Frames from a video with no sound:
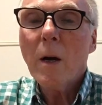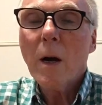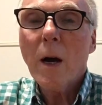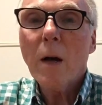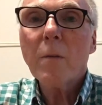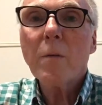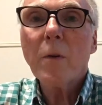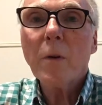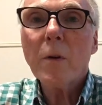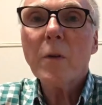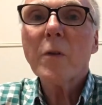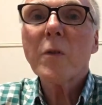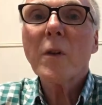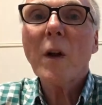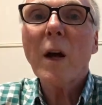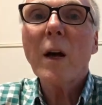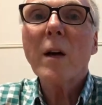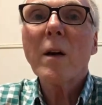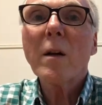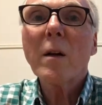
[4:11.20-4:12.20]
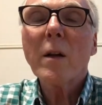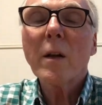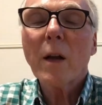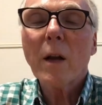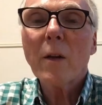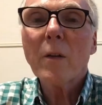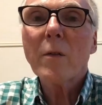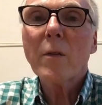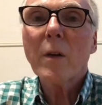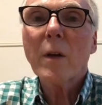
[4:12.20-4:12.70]
And for its style, it
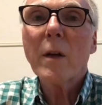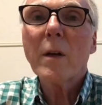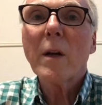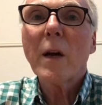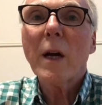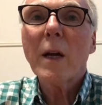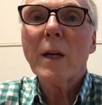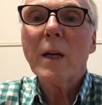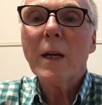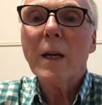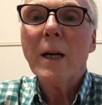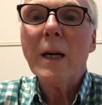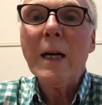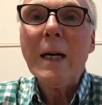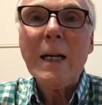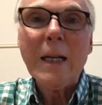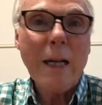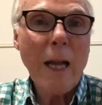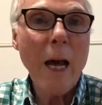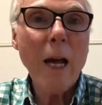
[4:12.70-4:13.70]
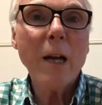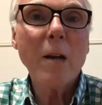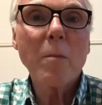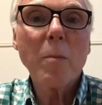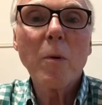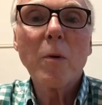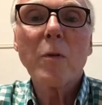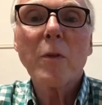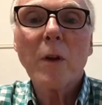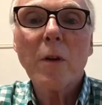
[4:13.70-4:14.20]
has a
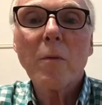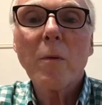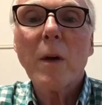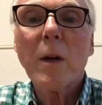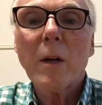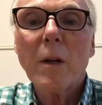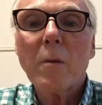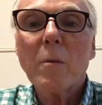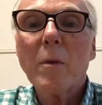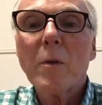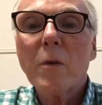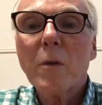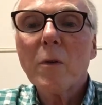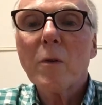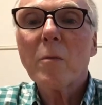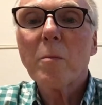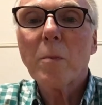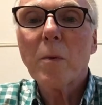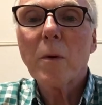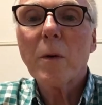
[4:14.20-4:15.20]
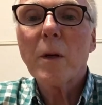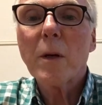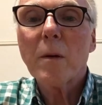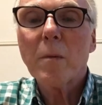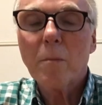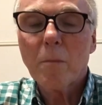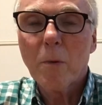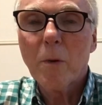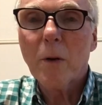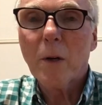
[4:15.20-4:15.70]
99% rating, which is pretty
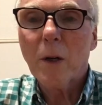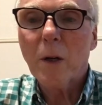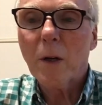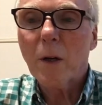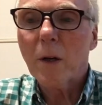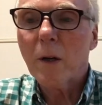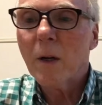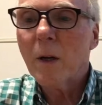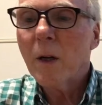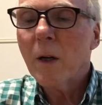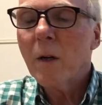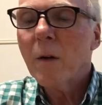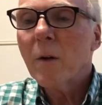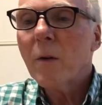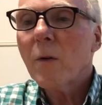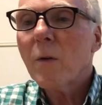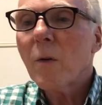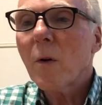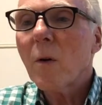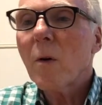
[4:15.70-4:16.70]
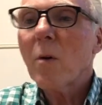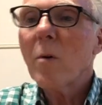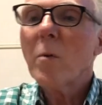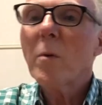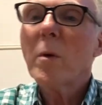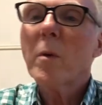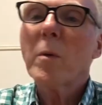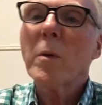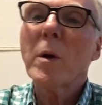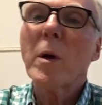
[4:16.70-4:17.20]
good. So
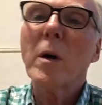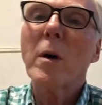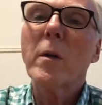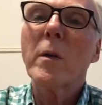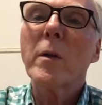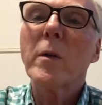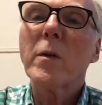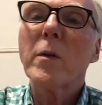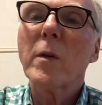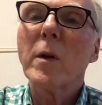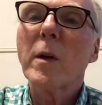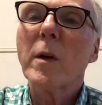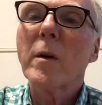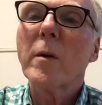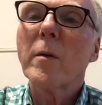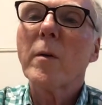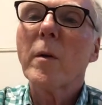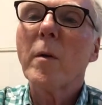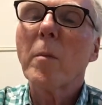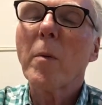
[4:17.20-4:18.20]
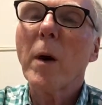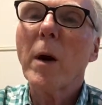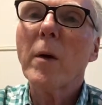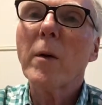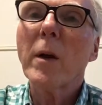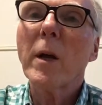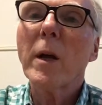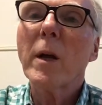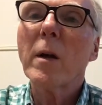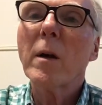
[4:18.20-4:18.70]
we would call this a
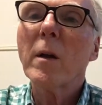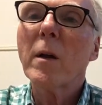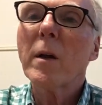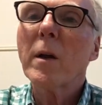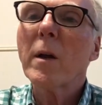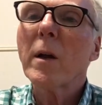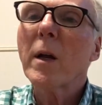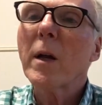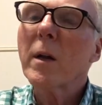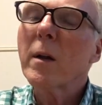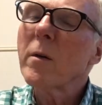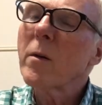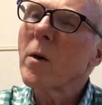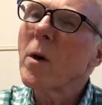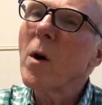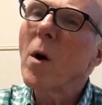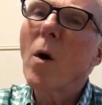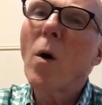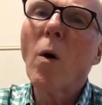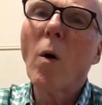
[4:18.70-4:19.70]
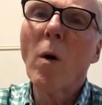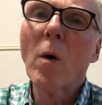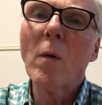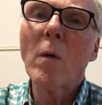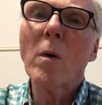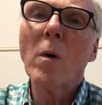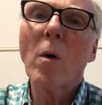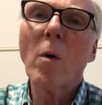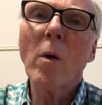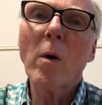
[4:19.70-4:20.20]
brown ale
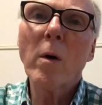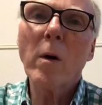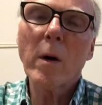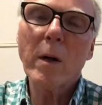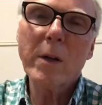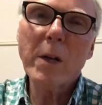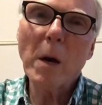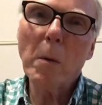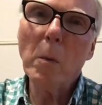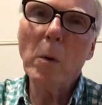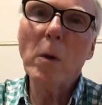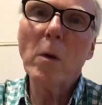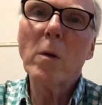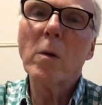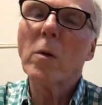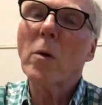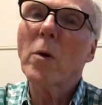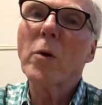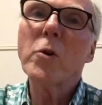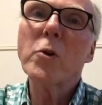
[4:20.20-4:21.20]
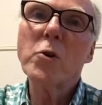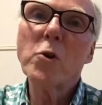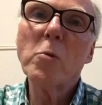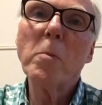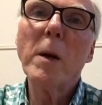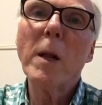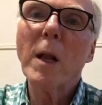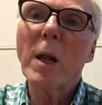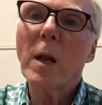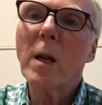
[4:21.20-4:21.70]
or a double or
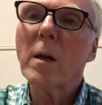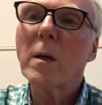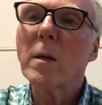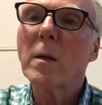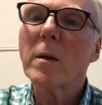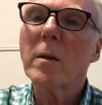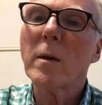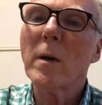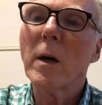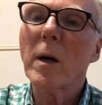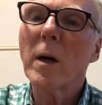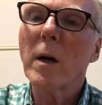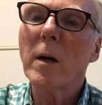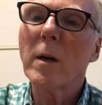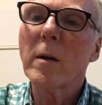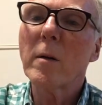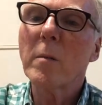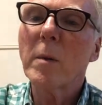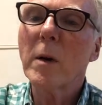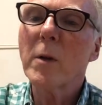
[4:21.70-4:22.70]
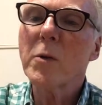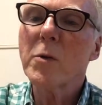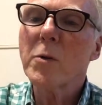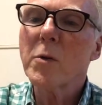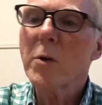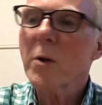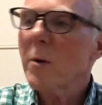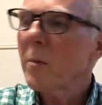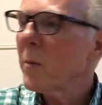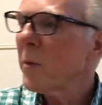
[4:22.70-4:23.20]
double. In Belgian
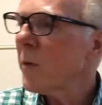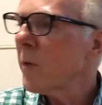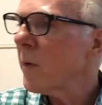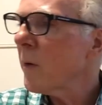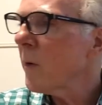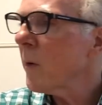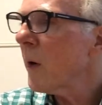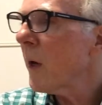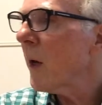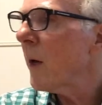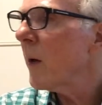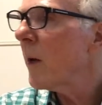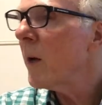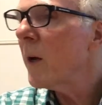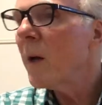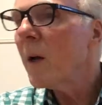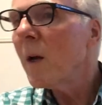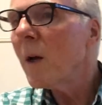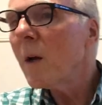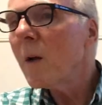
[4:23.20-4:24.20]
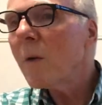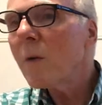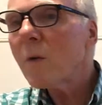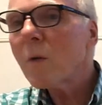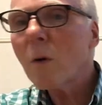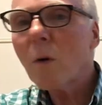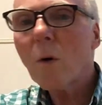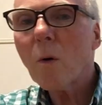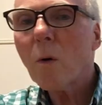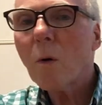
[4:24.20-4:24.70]
terms. Okay,
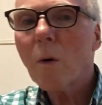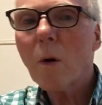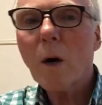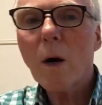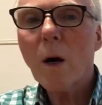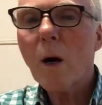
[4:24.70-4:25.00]
so